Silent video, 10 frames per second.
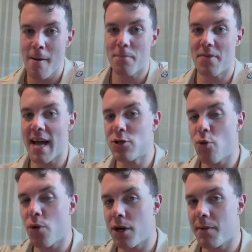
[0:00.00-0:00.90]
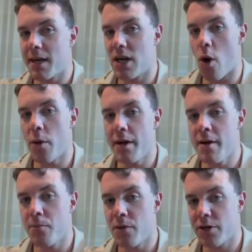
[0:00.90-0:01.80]
that's all going to be going
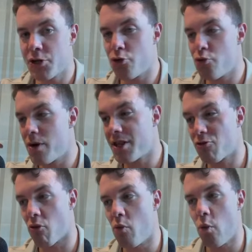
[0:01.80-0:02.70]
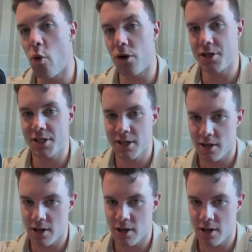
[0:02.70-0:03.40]
to the rewards.